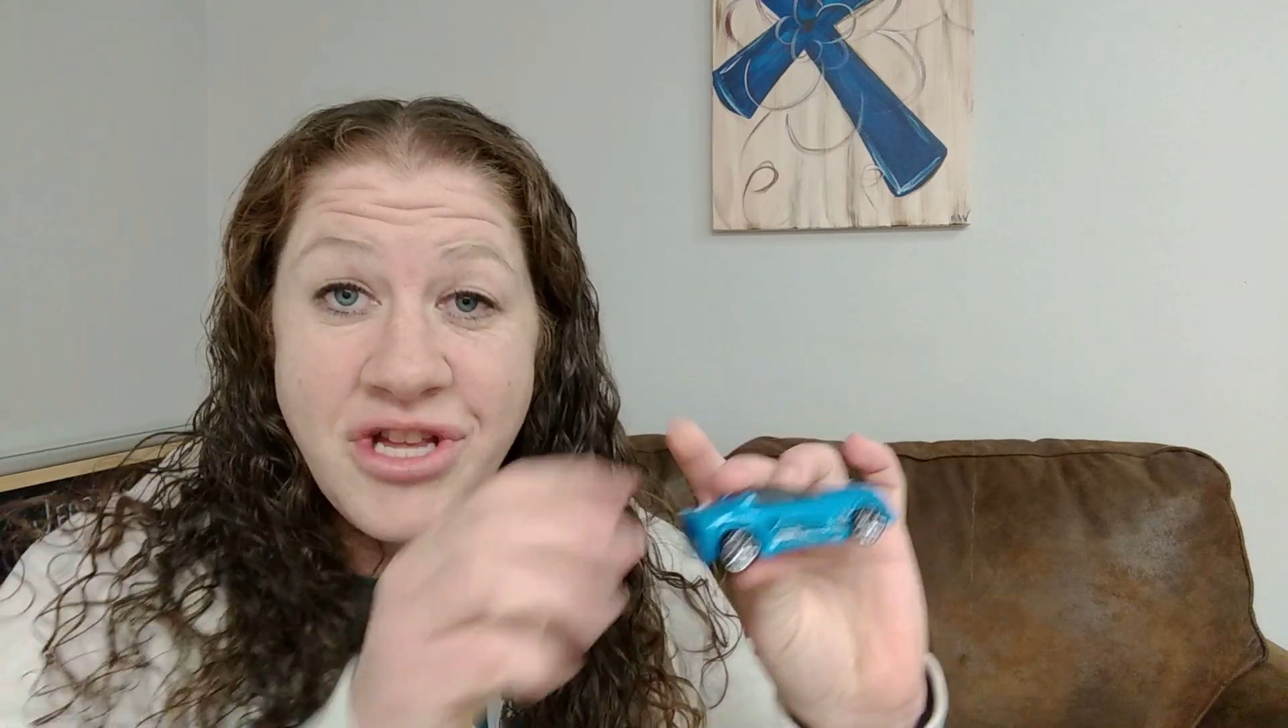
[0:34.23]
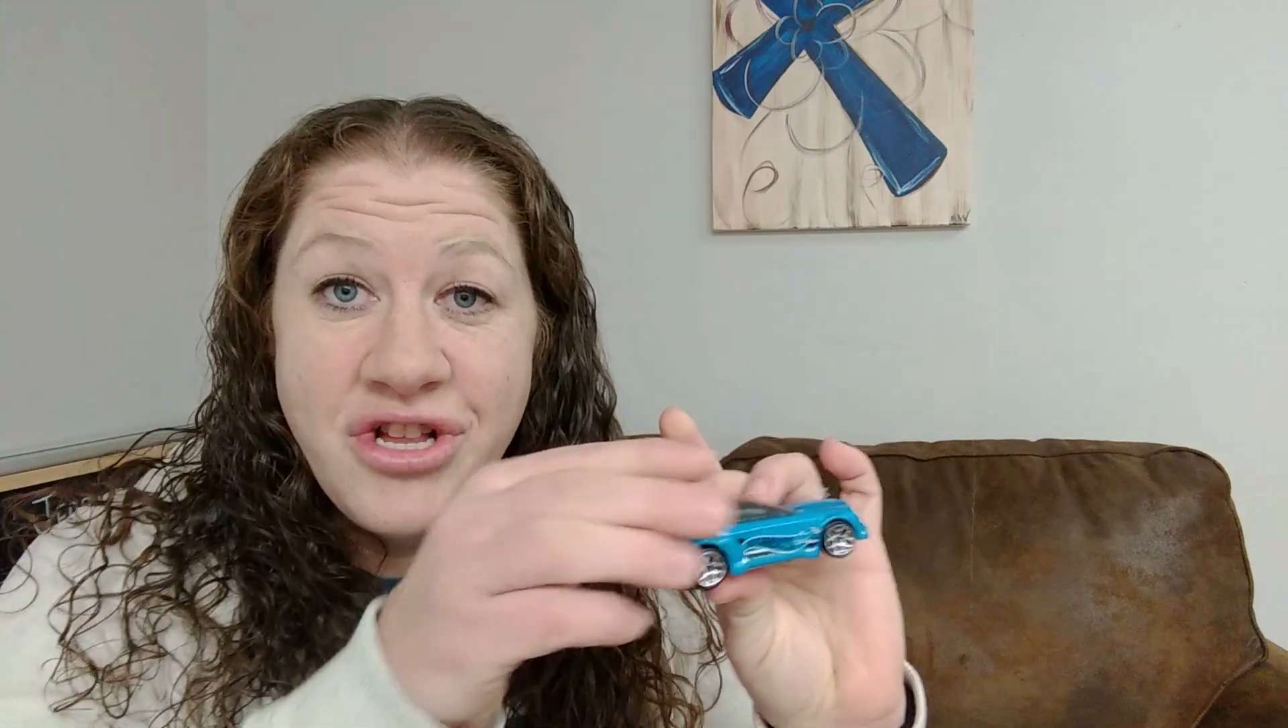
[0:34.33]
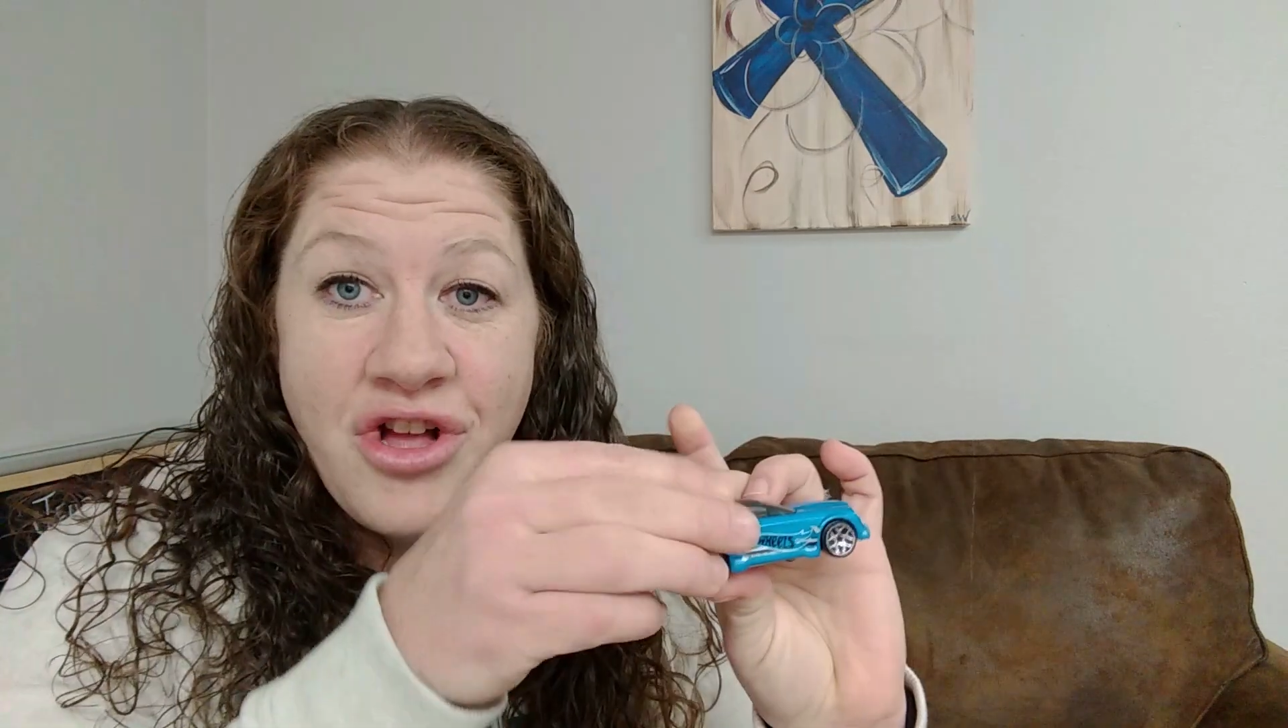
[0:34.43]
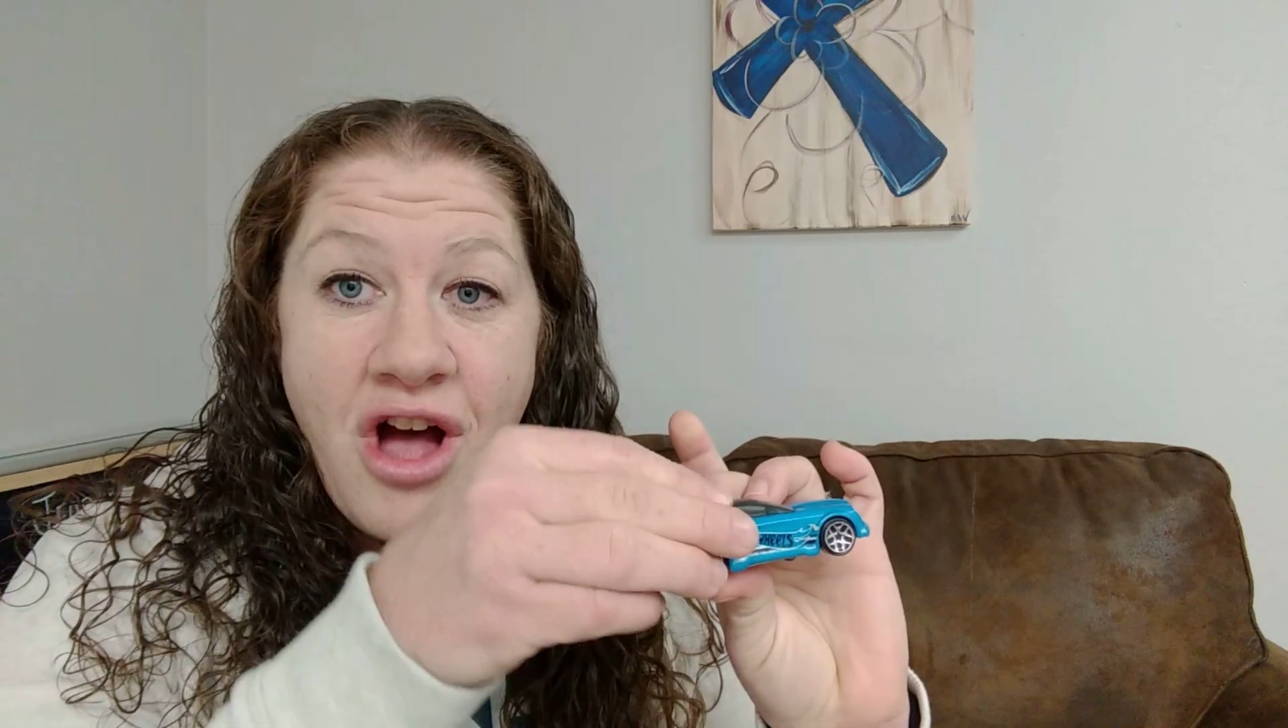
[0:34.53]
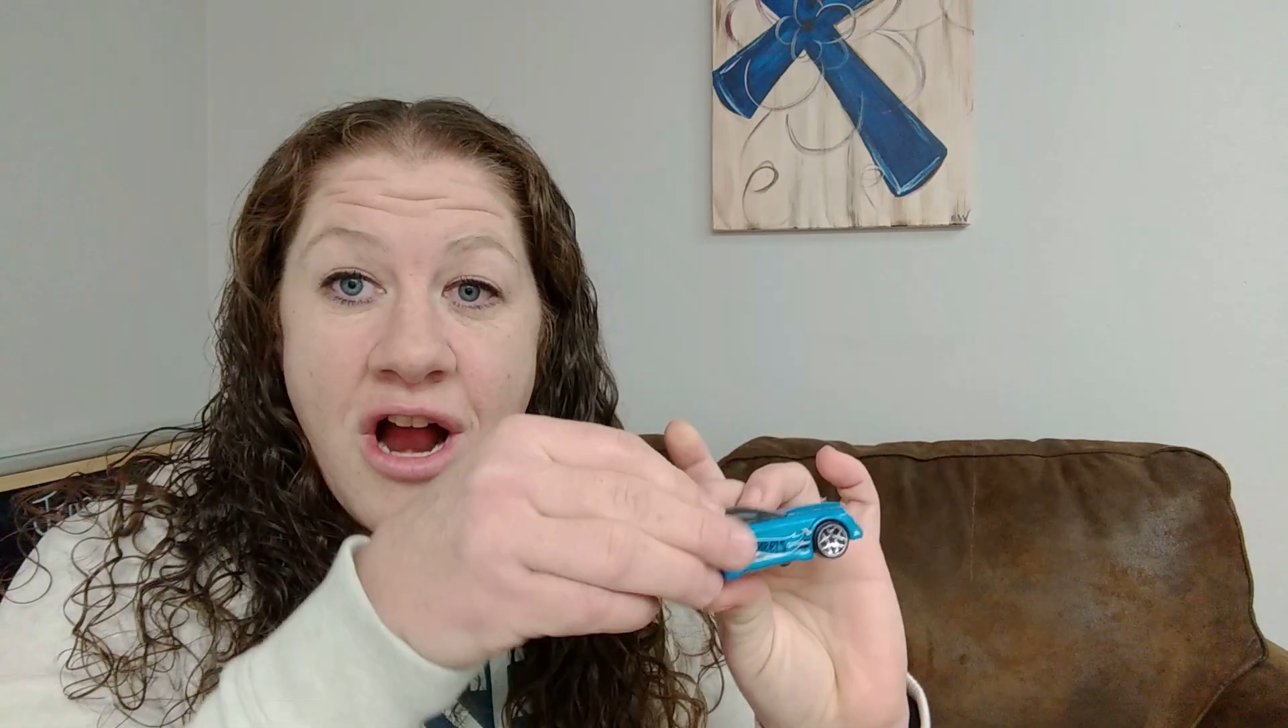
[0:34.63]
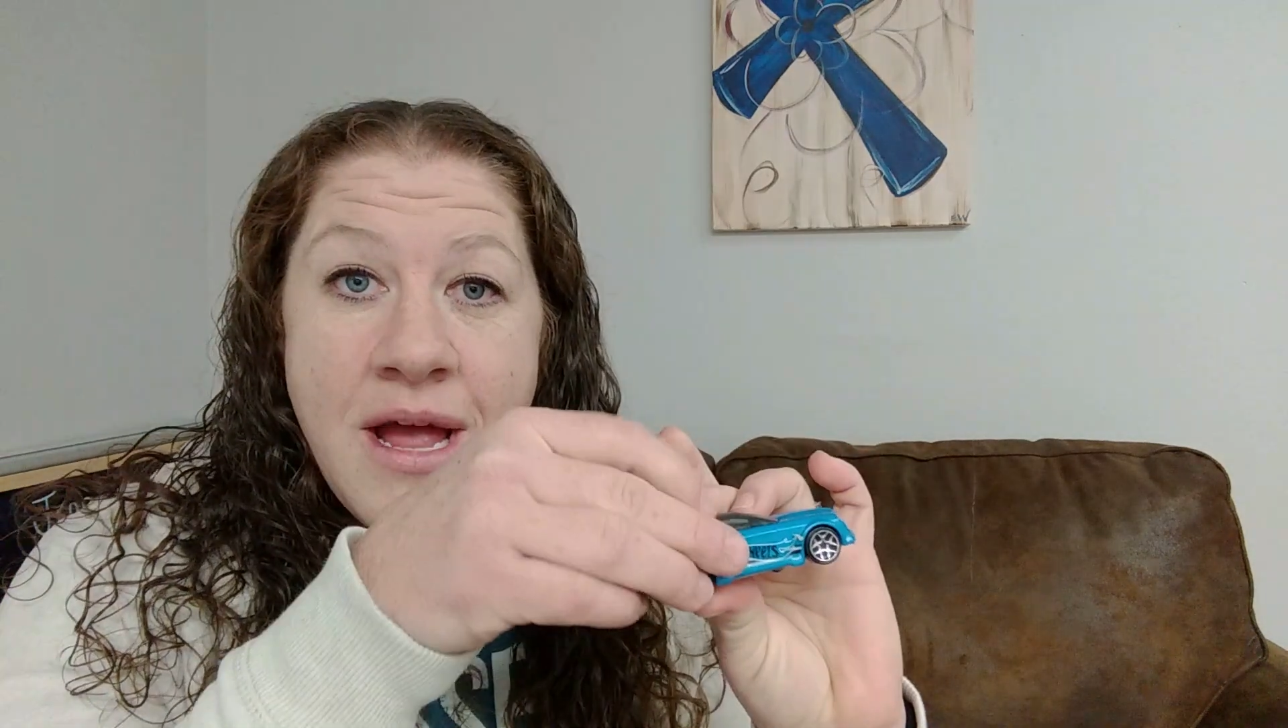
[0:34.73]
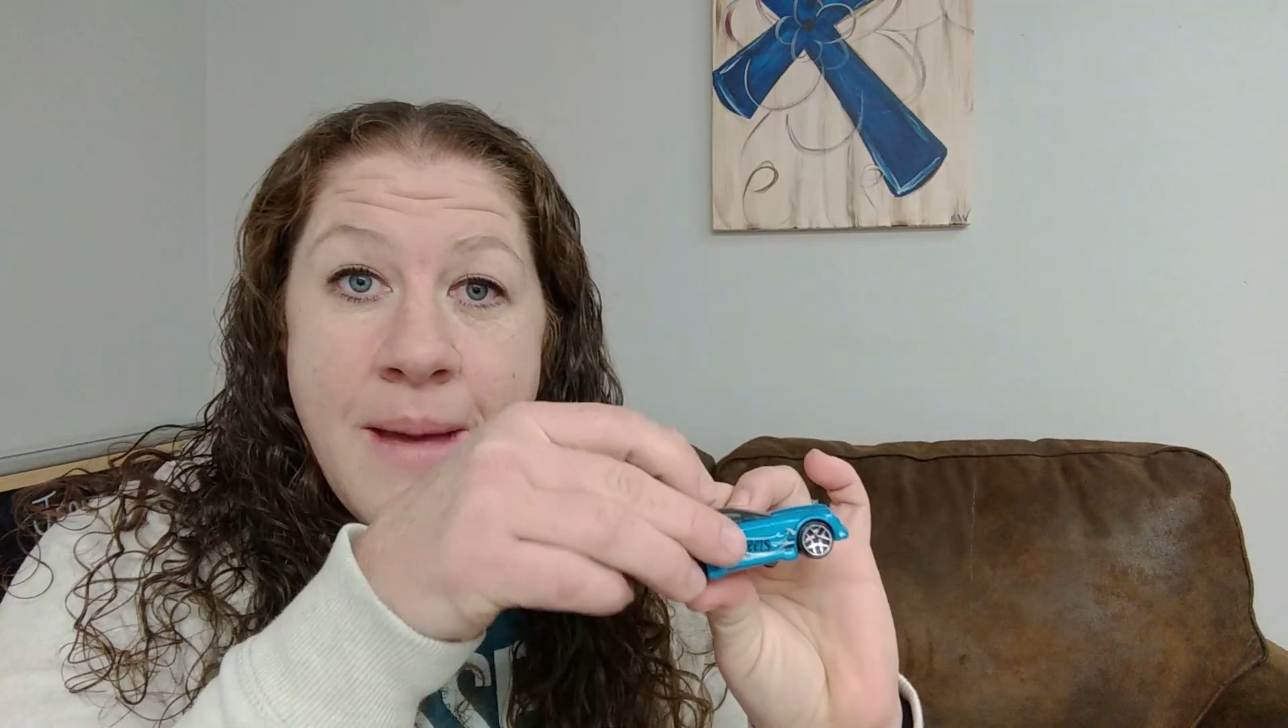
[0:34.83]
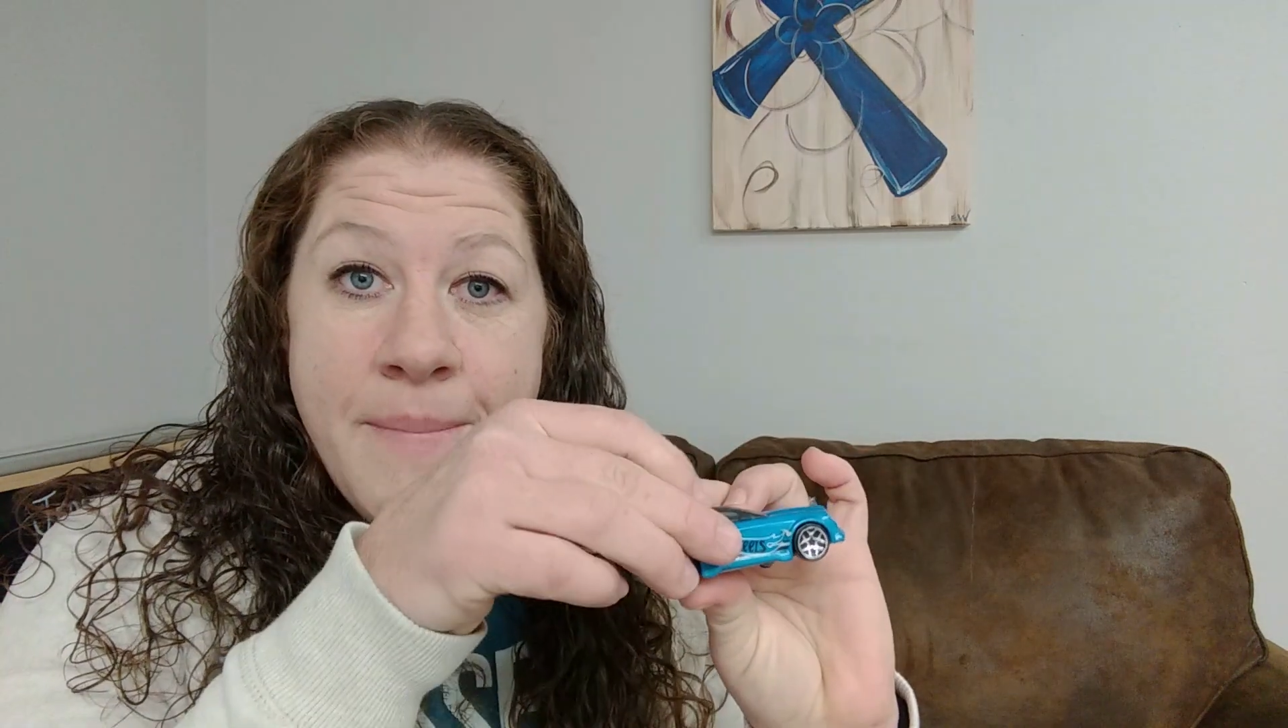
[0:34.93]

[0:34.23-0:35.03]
little car